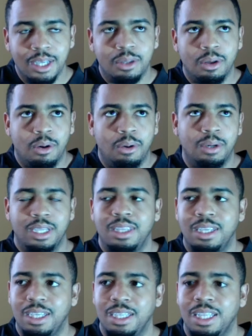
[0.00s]
The only
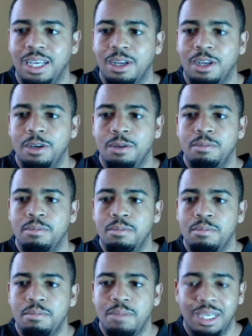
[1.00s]
thing that could
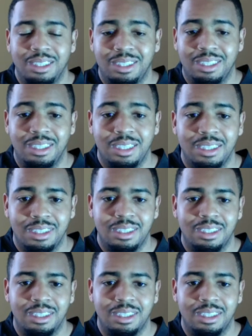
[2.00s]
make sense